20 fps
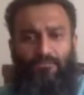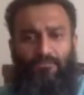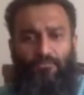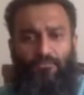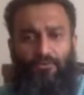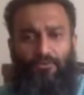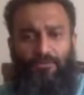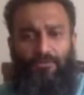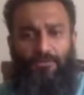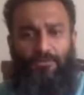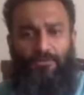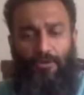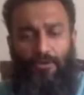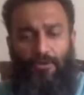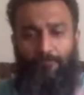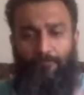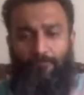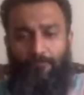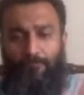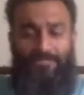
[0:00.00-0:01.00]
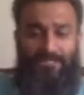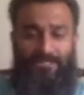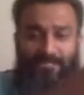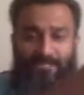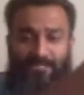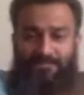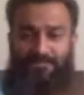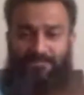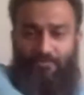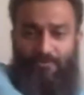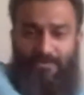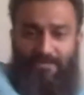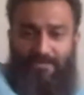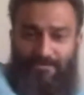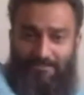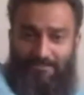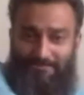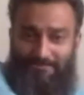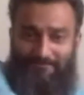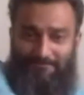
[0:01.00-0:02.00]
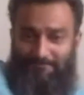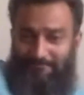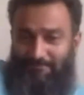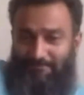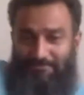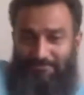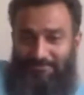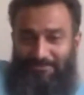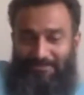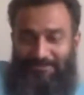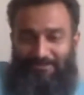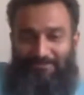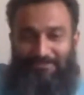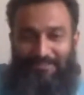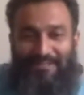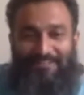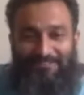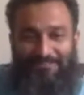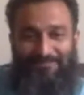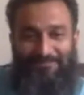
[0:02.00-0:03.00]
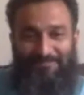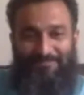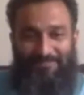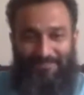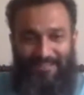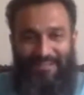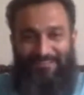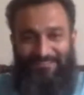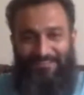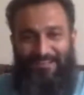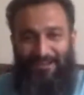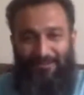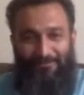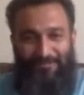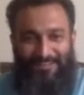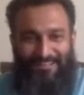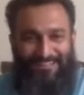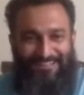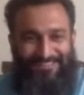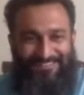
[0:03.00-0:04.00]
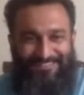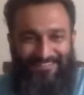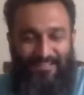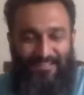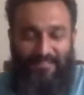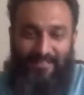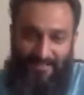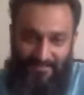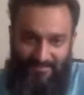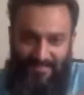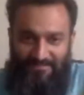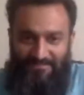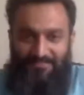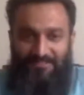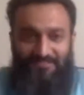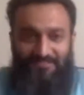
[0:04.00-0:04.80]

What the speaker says: would not be the case in Quetta. That's how it is. That's another